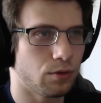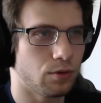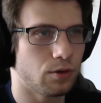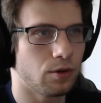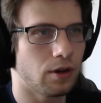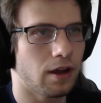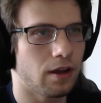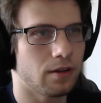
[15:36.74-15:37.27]

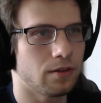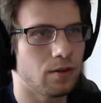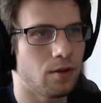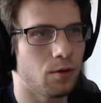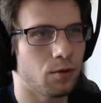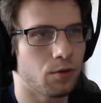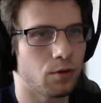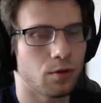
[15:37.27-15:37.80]
God
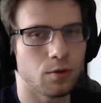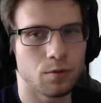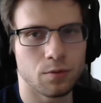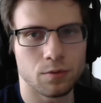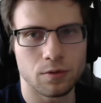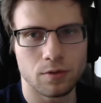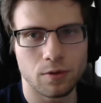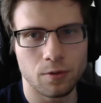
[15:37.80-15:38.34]
knows who
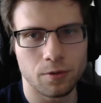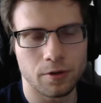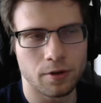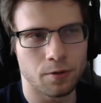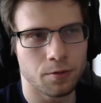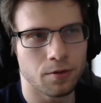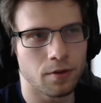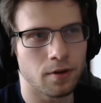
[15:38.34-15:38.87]

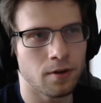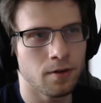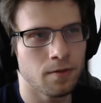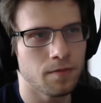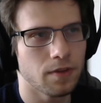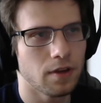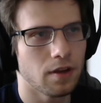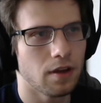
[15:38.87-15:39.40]
studios here.
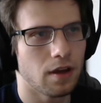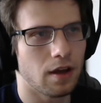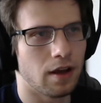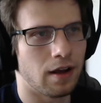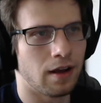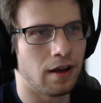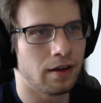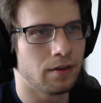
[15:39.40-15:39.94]

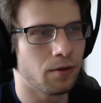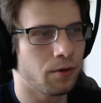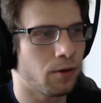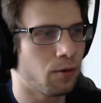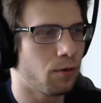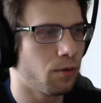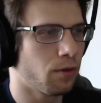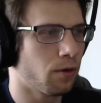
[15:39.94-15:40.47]
I don't know
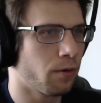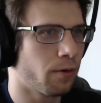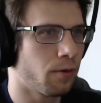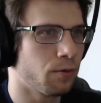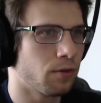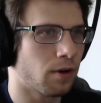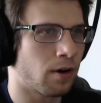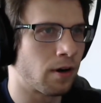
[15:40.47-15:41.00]
who
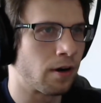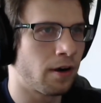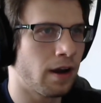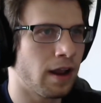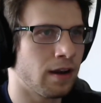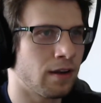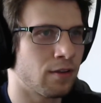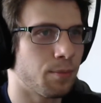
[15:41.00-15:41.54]
those are,
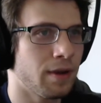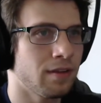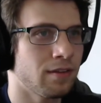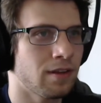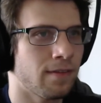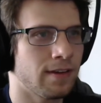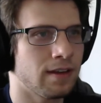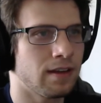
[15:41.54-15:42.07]
and it's based
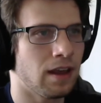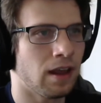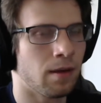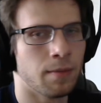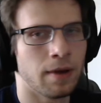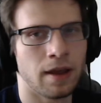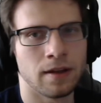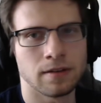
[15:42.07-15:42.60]
off a game,
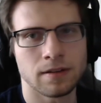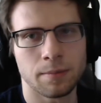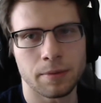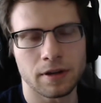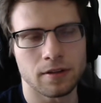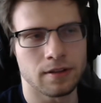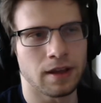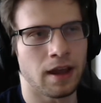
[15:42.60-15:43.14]
and
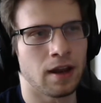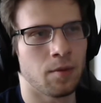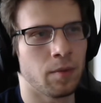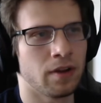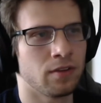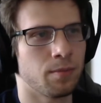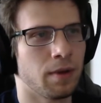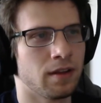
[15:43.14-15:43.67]
typically
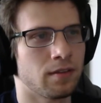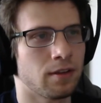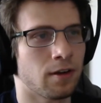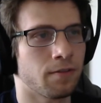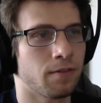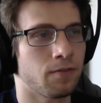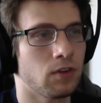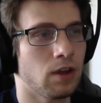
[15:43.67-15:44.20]
animes based off
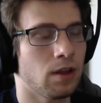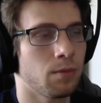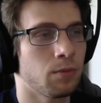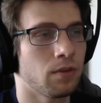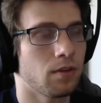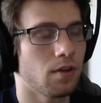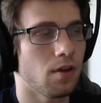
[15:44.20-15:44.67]
of games